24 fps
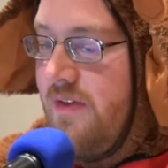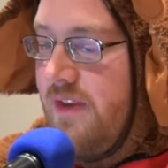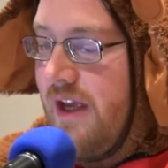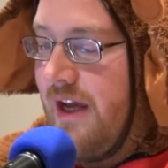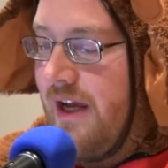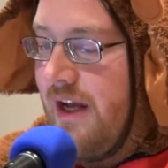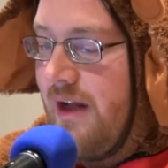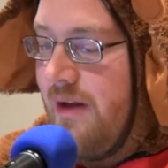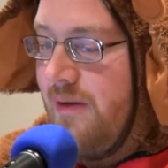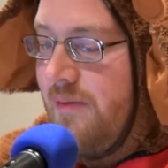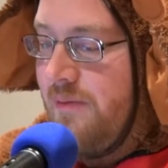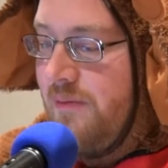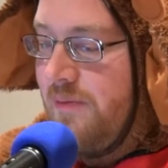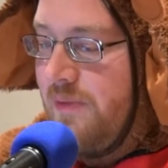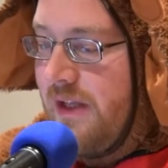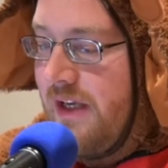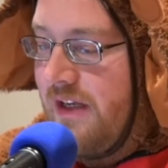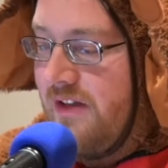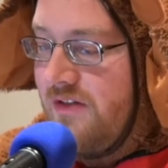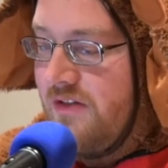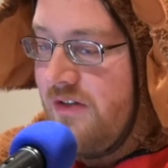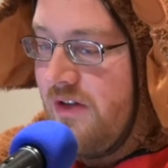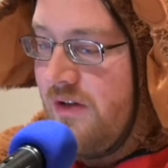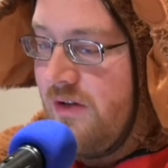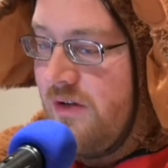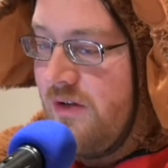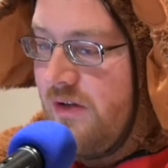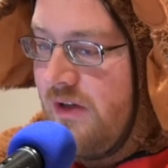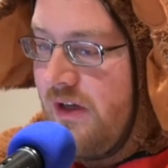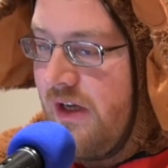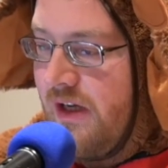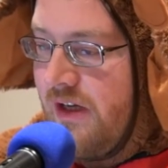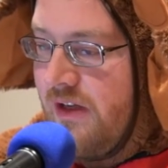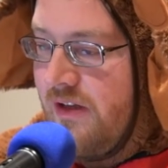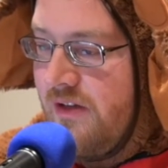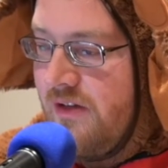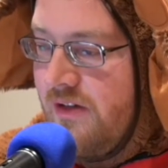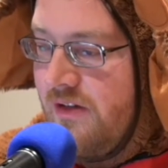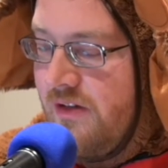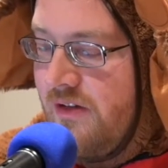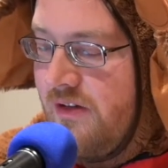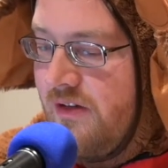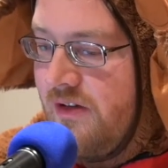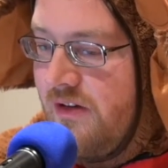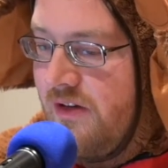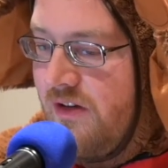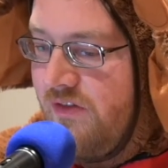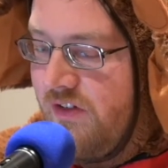And so
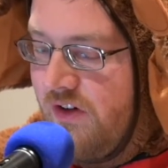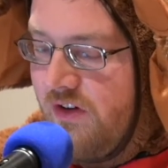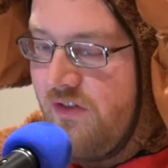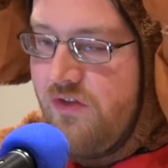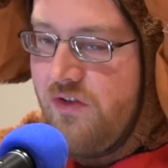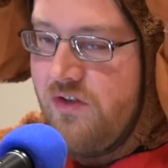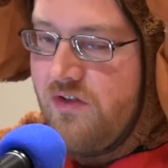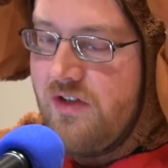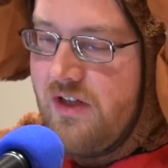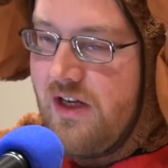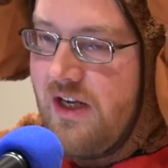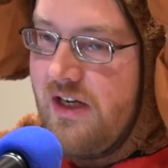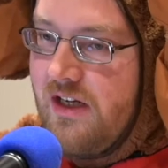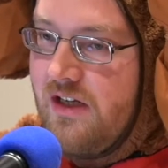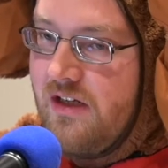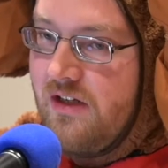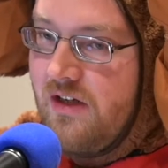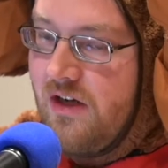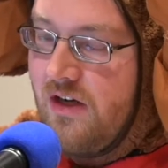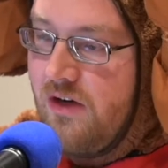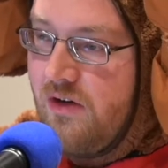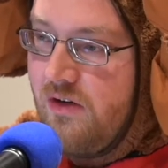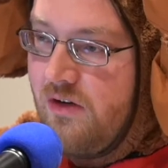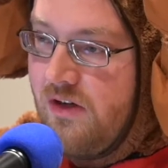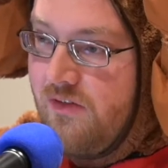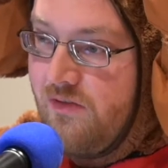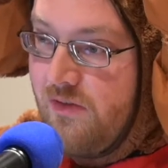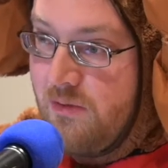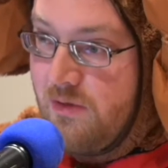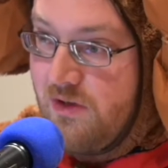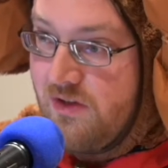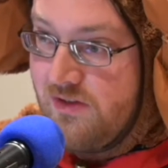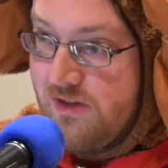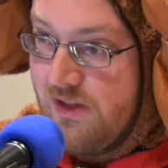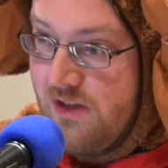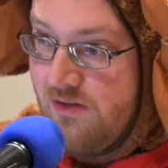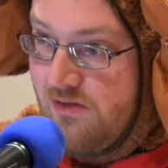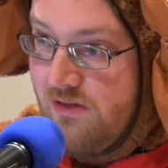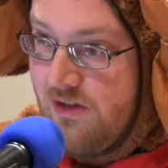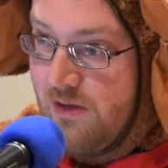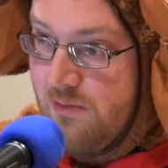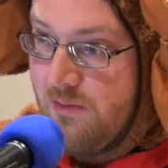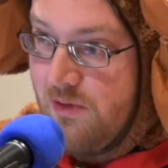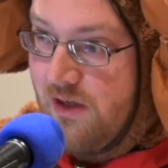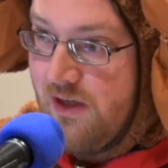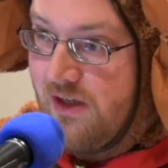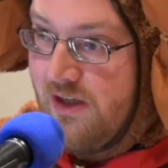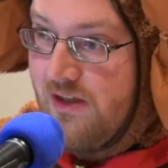the very first thing I need to know if I'm going to schedule
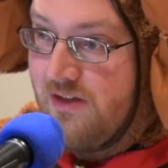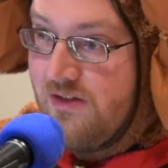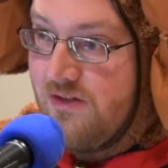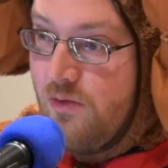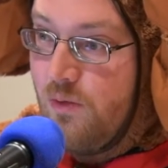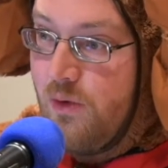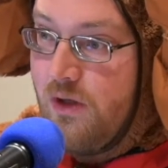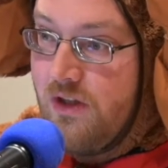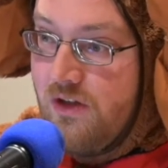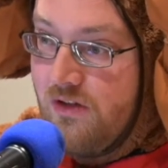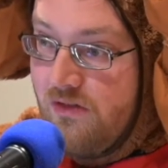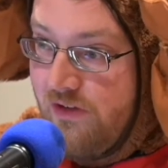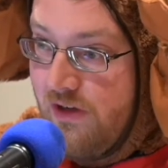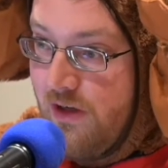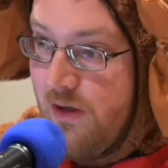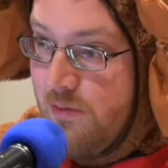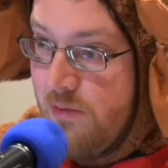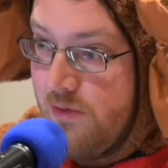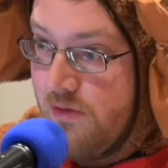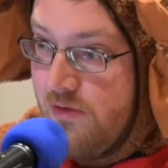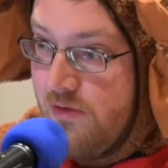anybody is when they're available.